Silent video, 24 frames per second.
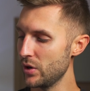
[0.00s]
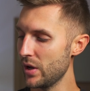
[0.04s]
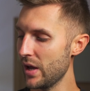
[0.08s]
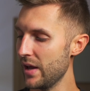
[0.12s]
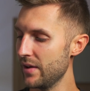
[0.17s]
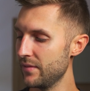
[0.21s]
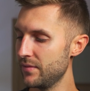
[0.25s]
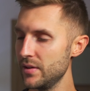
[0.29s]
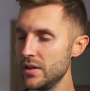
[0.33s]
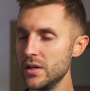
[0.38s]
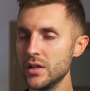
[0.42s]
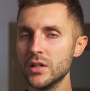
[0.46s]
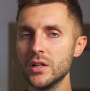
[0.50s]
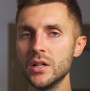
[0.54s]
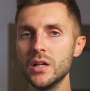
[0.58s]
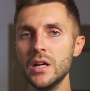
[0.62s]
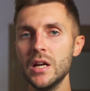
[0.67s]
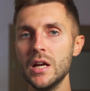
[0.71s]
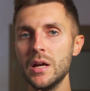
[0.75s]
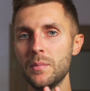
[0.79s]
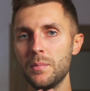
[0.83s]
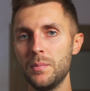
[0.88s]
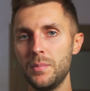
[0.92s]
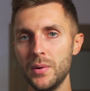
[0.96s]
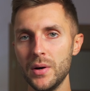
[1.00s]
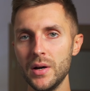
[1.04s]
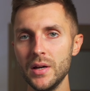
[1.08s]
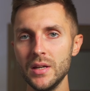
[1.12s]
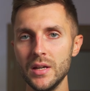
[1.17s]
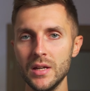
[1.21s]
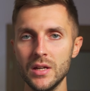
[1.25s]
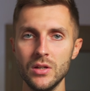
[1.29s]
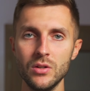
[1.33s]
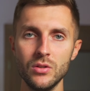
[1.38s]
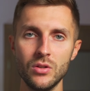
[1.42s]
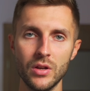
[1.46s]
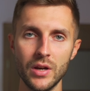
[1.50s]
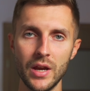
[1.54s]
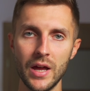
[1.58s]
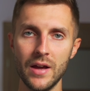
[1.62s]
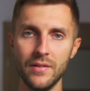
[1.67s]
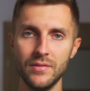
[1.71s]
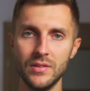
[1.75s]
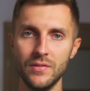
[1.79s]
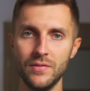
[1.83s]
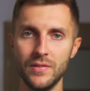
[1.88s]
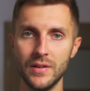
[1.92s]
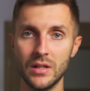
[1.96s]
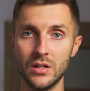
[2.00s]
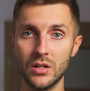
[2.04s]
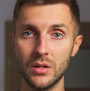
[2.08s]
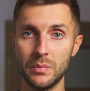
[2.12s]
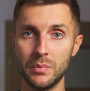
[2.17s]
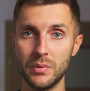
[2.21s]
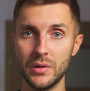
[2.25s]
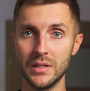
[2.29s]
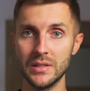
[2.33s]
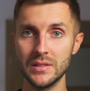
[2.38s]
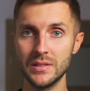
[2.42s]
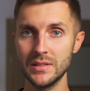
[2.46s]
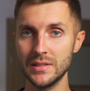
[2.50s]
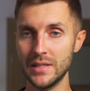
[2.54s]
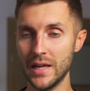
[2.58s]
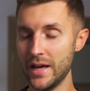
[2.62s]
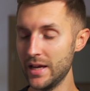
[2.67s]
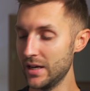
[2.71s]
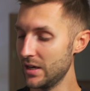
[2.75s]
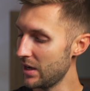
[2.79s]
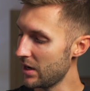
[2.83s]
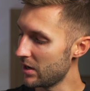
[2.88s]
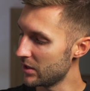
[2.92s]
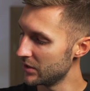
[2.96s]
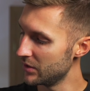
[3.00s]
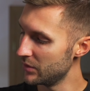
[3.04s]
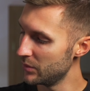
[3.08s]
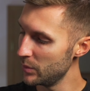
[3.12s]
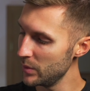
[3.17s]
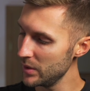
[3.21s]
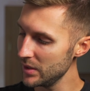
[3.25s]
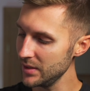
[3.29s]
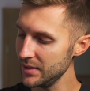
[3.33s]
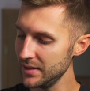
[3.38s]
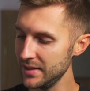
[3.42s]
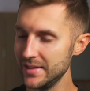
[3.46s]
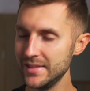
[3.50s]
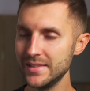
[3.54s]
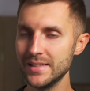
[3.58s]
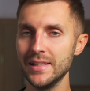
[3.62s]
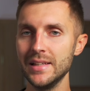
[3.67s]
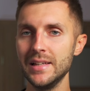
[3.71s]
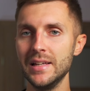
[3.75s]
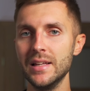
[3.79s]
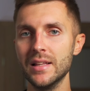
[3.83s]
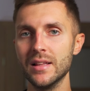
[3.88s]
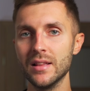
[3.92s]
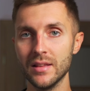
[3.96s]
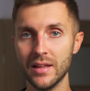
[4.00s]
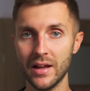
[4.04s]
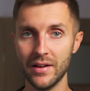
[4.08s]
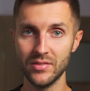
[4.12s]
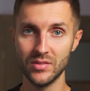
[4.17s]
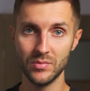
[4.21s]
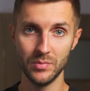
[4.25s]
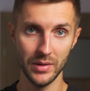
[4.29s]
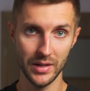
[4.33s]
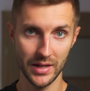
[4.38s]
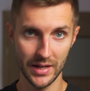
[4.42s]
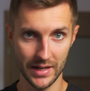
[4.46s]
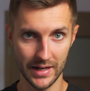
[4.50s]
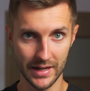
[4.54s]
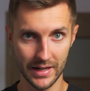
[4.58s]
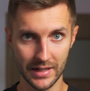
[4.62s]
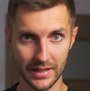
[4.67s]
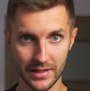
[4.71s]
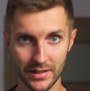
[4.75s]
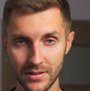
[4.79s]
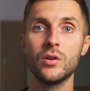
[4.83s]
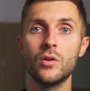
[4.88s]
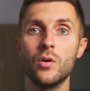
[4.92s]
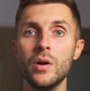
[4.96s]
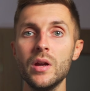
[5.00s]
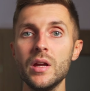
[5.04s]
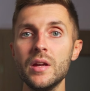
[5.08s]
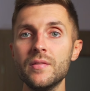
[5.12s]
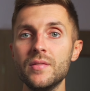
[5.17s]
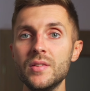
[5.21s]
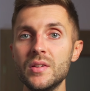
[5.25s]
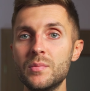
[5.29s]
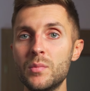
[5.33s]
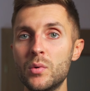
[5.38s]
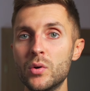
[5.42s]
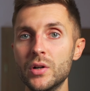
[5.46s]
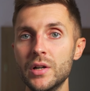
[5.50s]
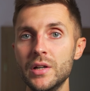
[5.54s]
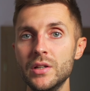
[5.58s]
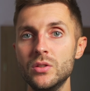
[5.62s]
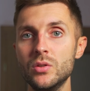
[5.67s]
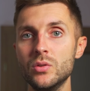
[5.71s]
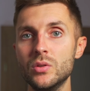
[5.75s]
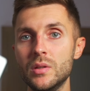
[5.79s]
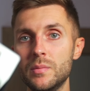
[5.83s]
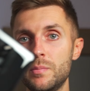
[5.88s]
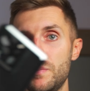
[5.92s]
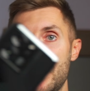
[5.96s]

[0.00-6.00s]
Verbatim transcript: you have here, but you don't have the fingerprints that are really easily left behind. Going even more into the